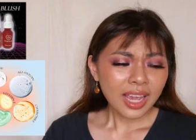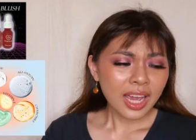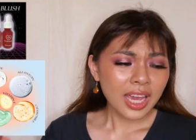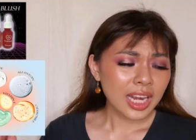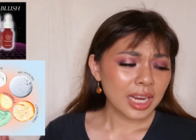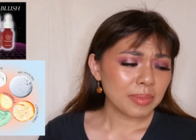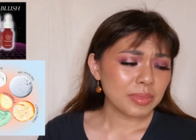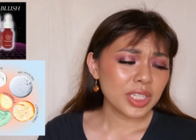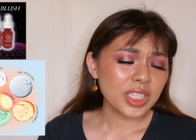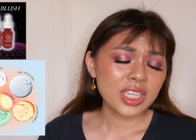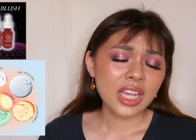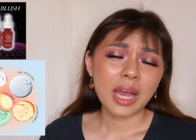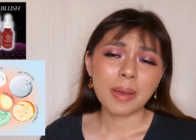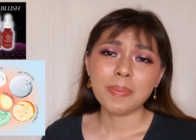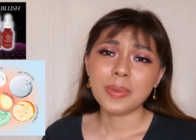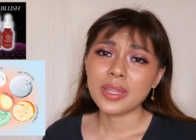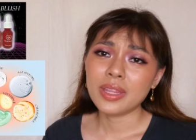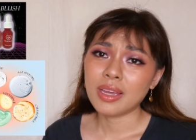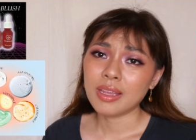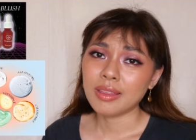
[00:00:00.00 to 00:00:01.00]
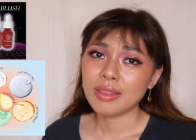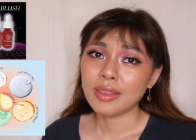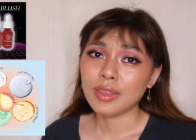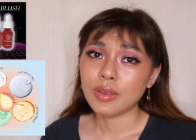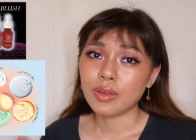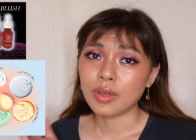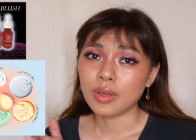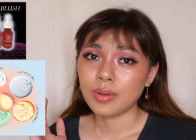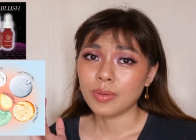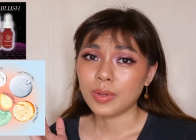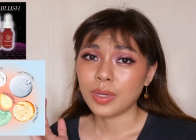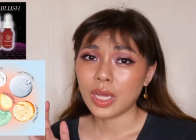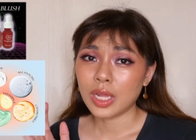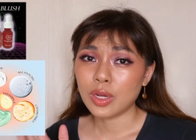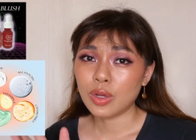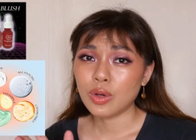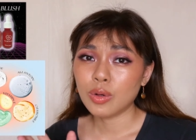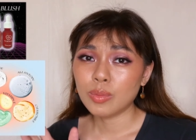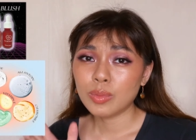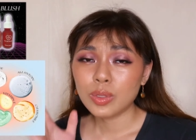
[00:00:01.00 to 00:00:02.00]
And I'm just happy that the
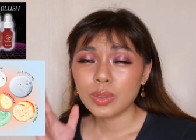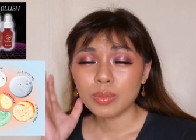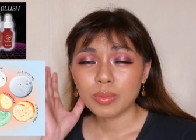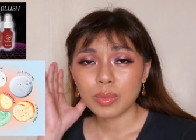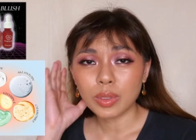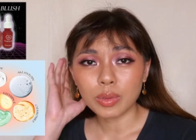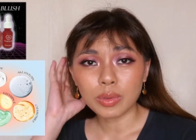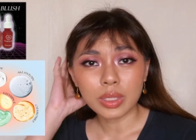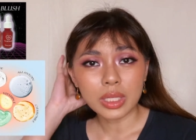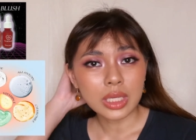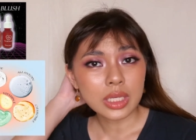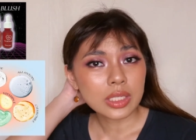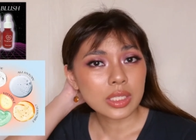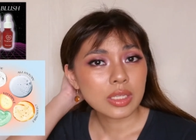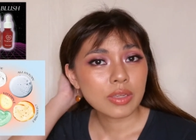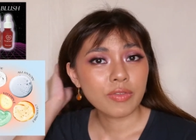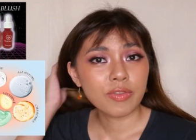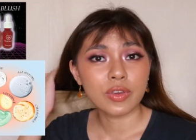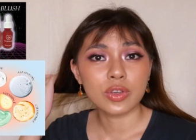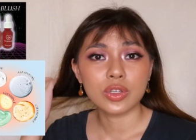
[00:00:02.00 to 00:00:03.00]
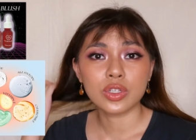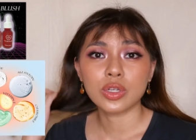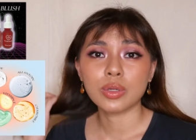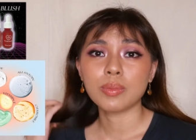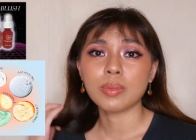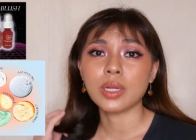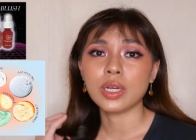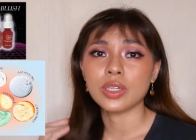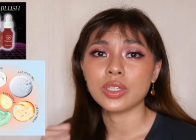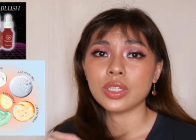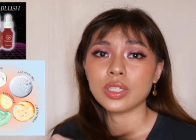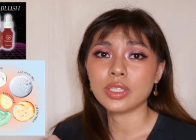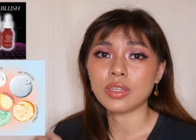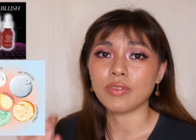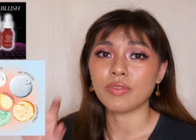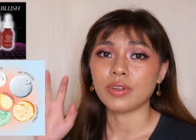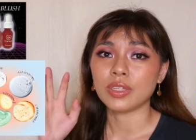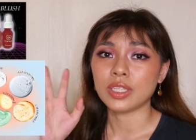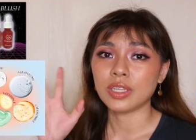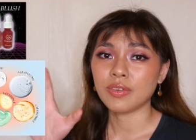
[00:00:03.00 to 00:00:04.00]
Hello Bloom Beauty's Future Blush is
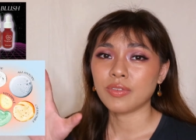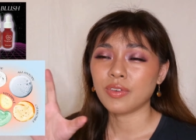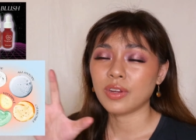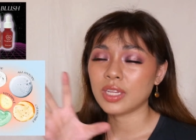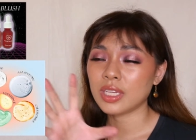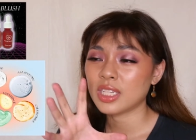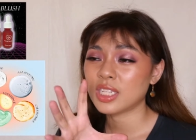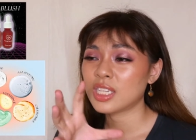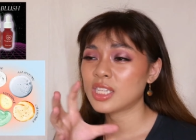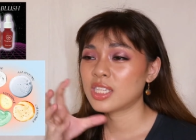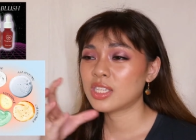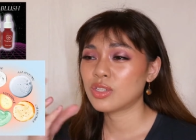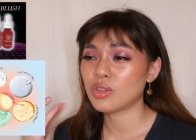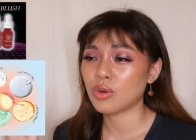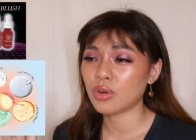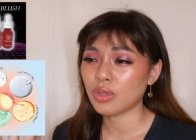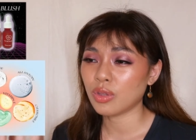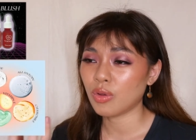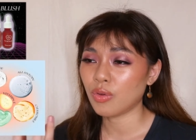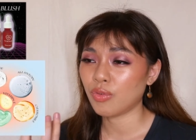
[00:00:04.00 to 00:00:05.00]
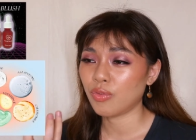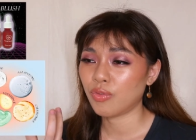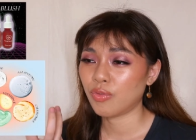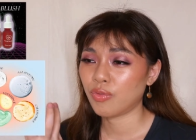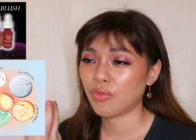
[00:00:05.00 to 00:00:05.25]
of a different sort of,